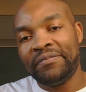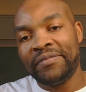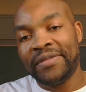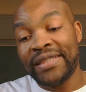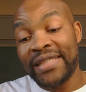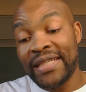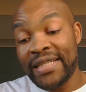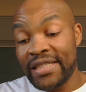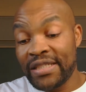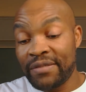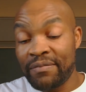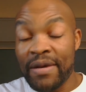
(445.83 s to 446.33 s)

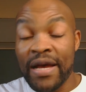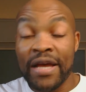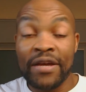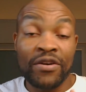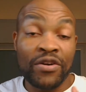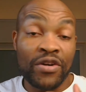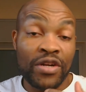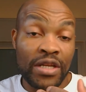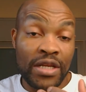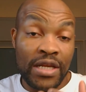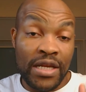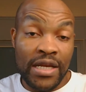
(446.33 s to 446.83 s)
things by
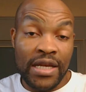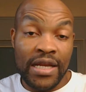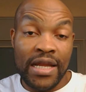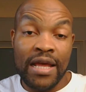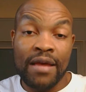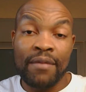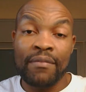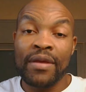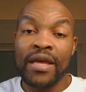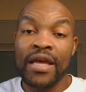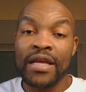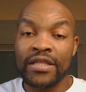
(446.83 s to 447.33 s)
reading
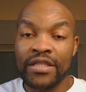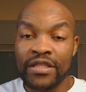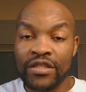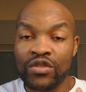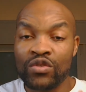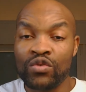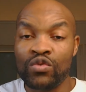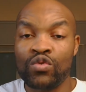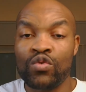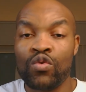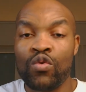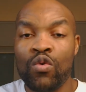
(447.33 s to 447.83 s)
them, getting
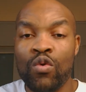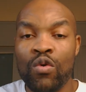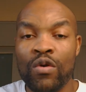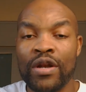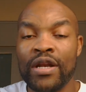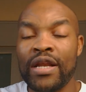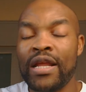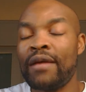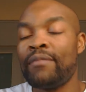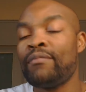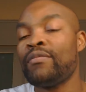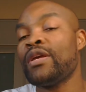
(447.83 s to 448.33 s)
to know
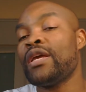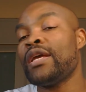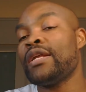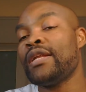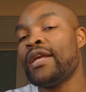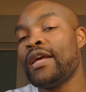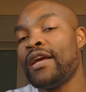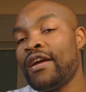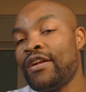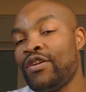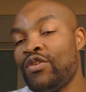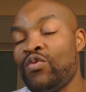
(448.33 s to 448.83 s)
them,
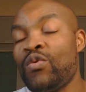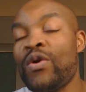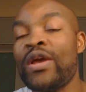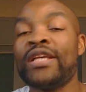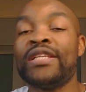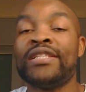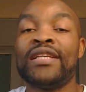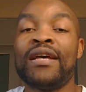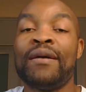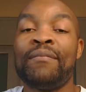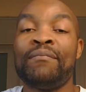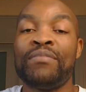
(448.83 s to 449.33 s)
do
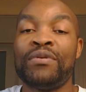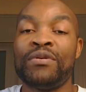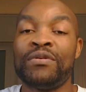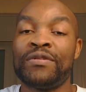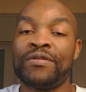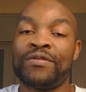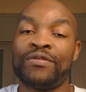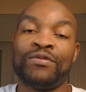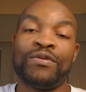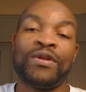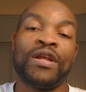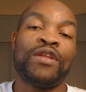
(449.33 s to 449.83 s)

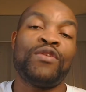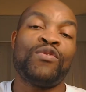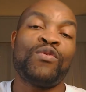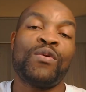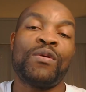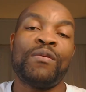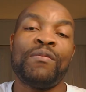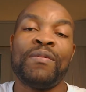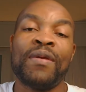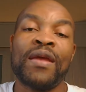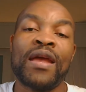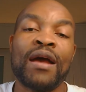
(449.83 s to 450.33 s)
examples so that
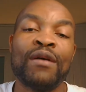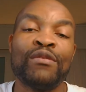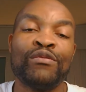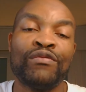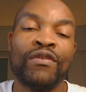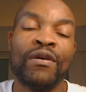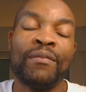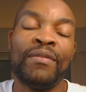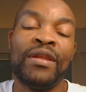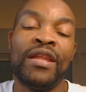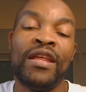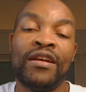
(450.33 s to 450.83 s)
it becomes
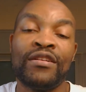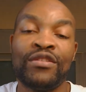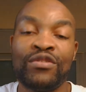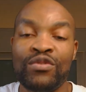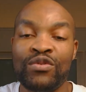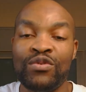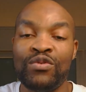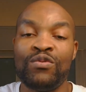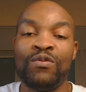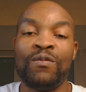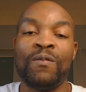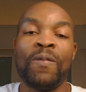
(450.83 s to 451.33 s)
familiar to
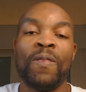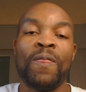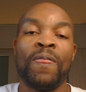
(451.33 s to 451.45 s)
you.